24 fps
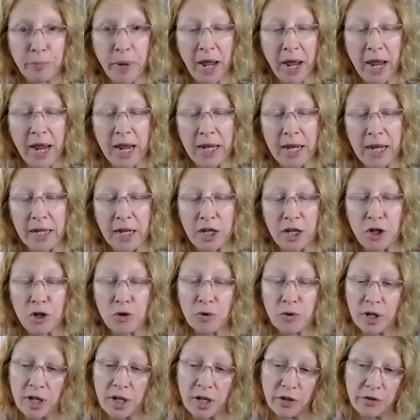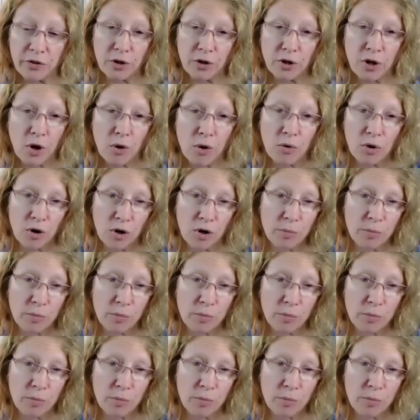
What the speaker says: for pain. And you can either go